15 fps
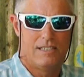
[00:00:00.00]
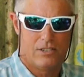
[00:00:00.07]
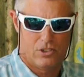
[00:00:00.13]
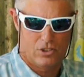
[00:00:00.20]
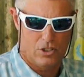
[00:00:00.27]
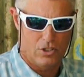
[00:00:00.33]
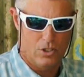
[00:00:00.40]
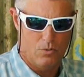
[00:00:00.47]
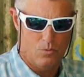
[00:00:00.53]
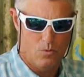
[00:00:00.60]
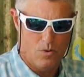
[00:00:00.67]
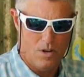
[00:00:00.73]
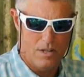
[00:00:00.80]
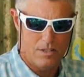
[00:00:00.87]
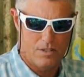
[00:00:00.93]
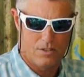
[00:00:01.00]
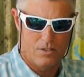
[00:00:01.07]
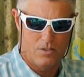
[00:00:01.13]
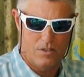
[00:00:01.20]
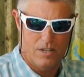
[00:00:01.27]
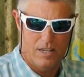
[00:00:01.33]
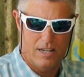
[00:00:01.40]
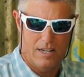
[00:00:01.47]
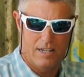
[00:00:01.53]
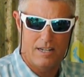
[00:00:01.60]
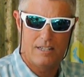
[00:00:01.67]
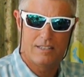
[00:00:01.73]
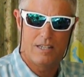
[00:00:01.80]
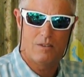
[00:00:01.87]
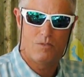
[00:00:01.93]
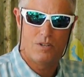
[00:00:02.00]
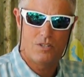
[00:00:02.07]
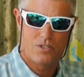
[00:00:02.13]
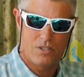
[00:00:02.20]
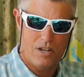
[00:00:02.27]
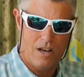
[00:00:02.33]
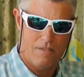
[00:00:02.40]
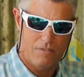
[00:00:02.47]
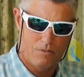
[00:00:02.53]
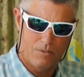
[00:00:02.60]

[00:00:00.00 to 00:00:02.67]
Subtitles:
So you want to go ahead and knock that rust off.